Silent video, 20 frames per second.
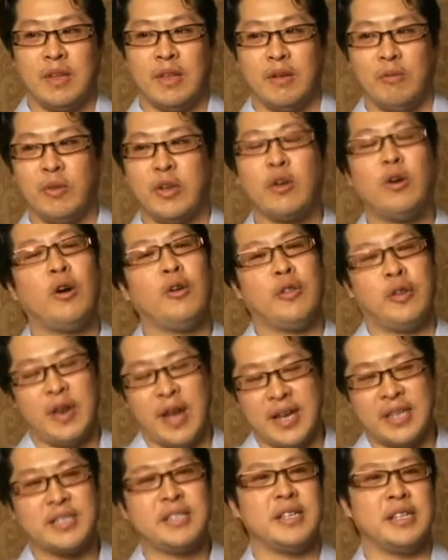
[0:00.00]
we call the
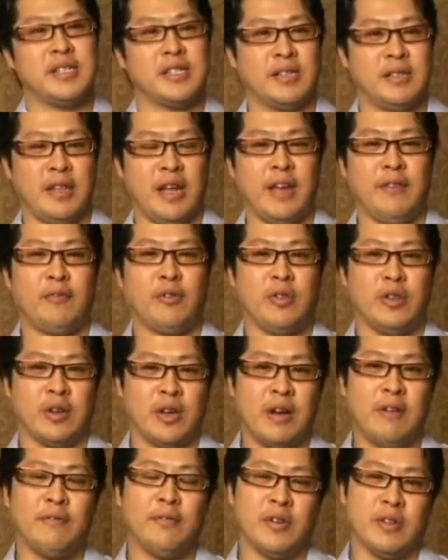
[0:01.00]
nice things in life, or the
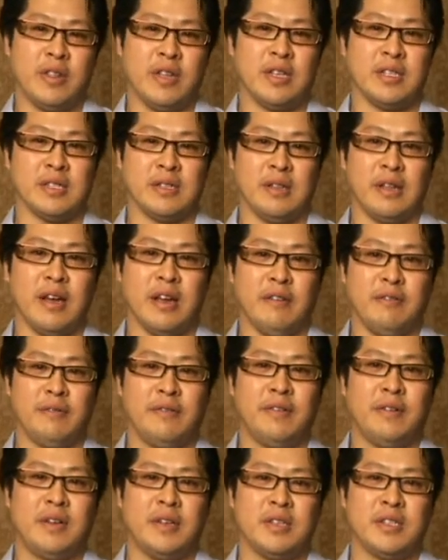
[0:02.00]
comfort things in life.
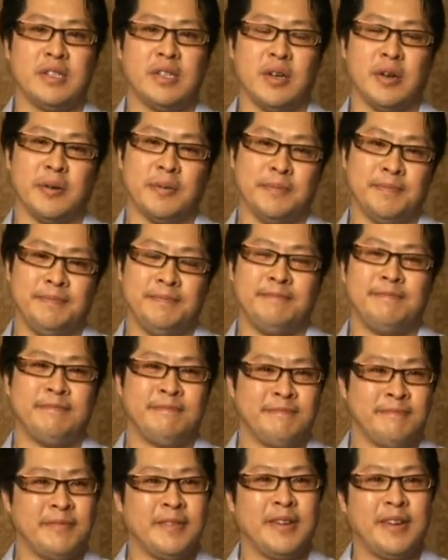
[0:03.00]
So
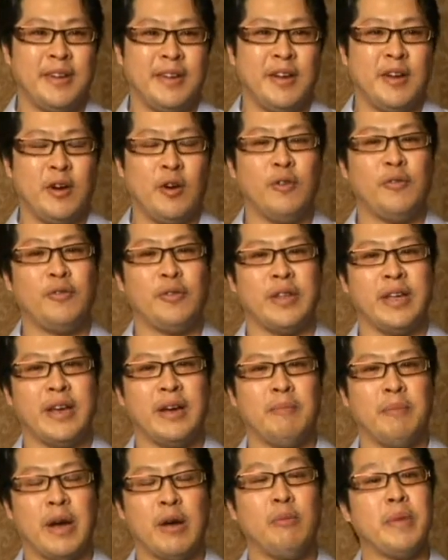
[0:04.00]
hopefully
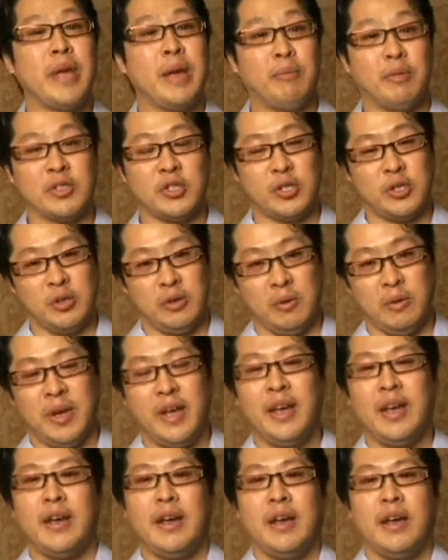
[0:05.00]
I'll able to
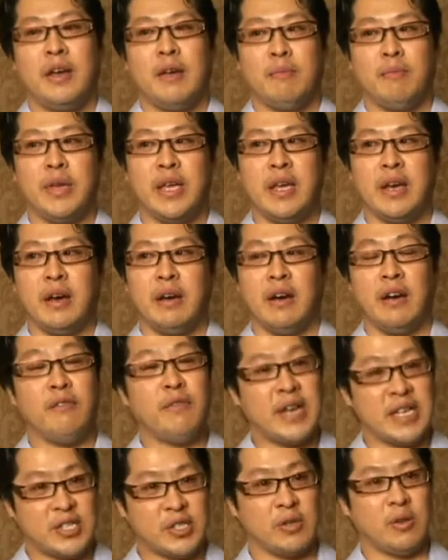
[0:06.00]
be a
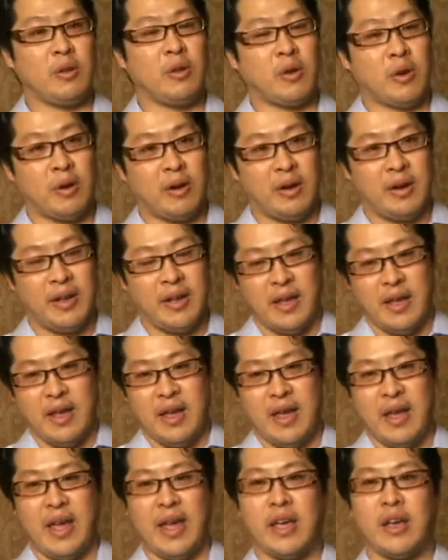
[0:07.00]
vessel or
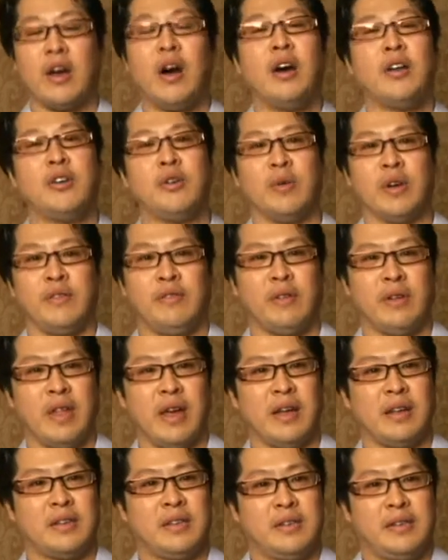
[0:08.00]
a conduit for
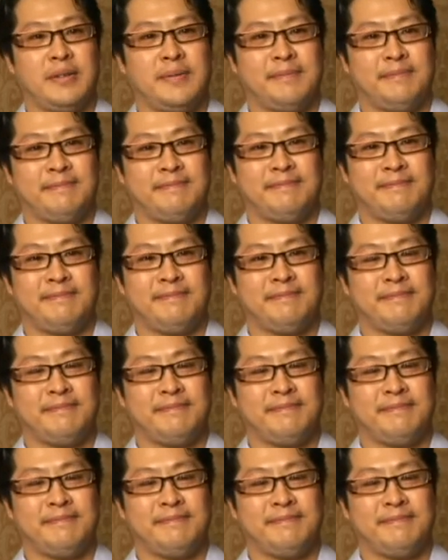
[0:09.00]
that.